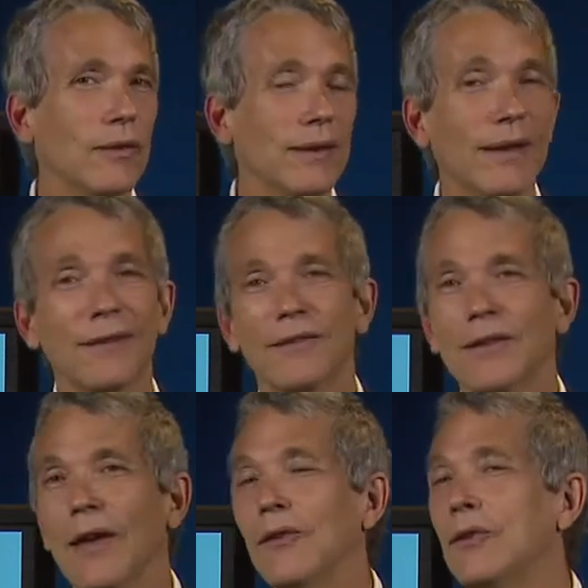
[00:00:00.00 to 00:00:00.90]
against
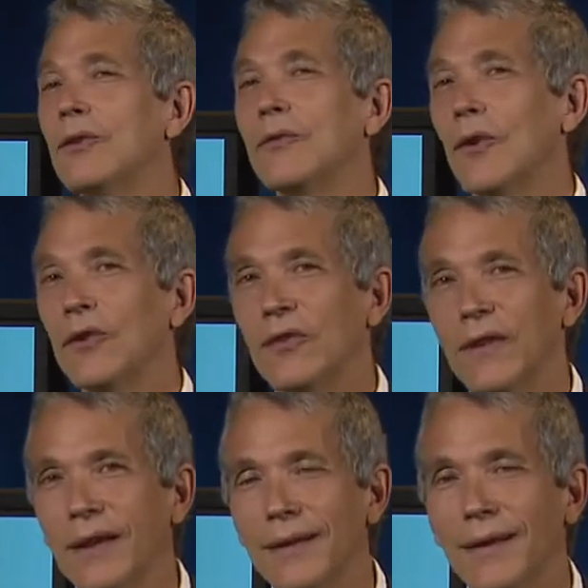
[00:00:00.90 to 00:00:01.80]
Yale
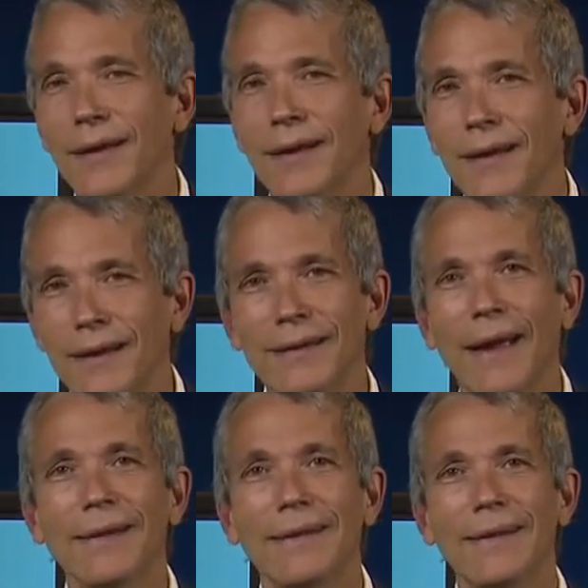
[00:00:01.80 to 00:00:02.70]
University in
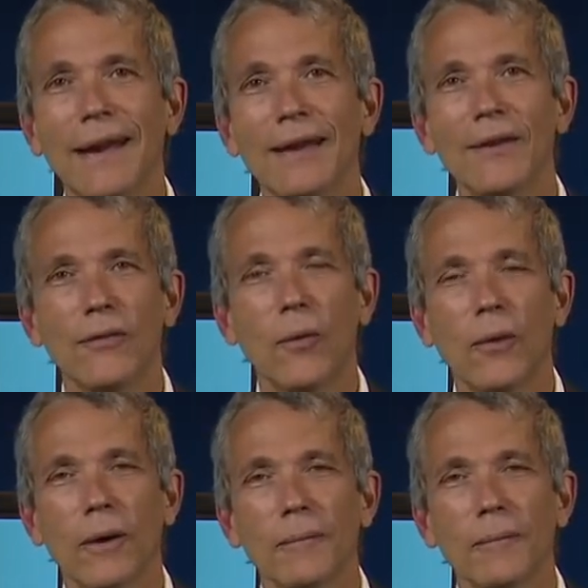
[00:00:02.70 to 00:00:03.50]
1984.